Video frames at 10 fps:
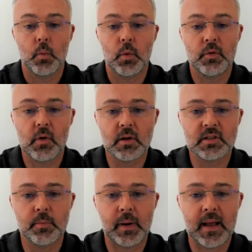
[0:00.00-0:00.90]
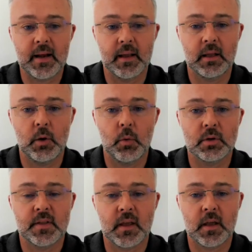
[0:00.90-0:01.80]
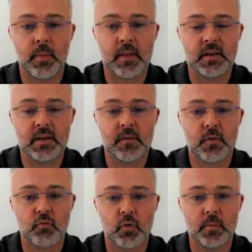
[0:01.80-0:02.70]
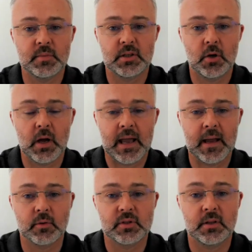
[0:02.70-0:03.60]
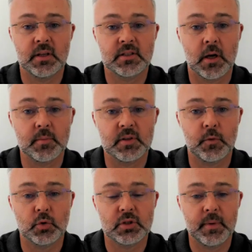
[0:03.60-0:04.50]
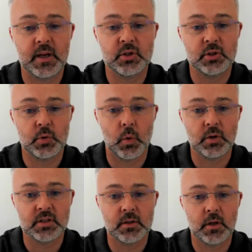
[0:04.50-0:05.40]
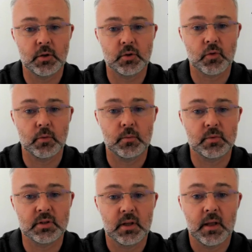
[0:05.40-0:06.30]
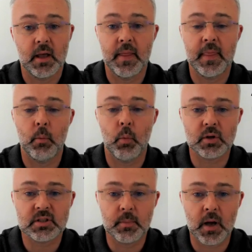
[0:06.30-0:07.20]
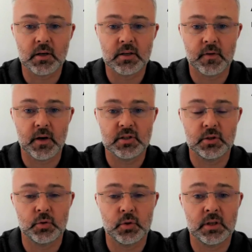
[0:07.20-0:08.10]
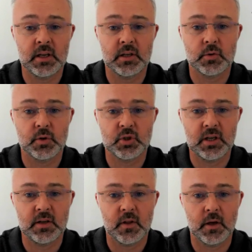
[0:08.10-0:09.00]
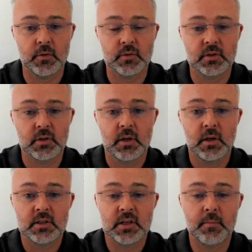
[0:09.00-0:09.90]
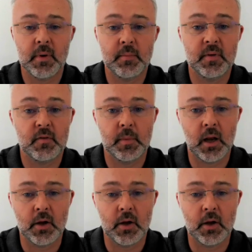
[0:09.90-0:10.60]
With regard to planning, you want to think about the different rooms in your house and the types of automations you want in those rooms, and then what smart devices you'd need to achieve those. So it may be from a